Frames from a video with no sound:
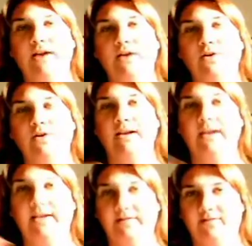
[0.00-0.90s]
and look at
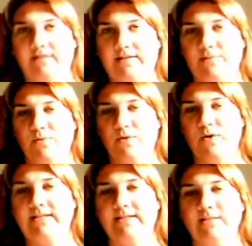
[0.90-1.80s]
leverage
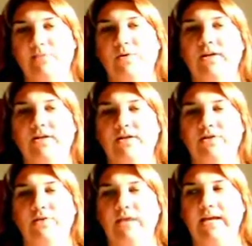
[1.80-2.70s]
points in what you're
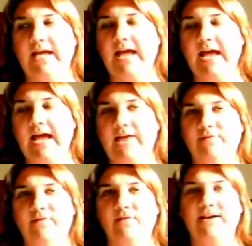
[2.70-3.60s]
doing
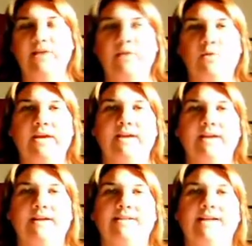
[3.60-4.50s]
and find out where you're
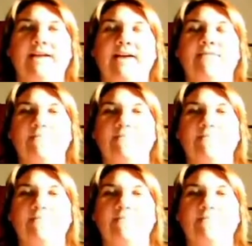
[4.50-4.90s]
going to have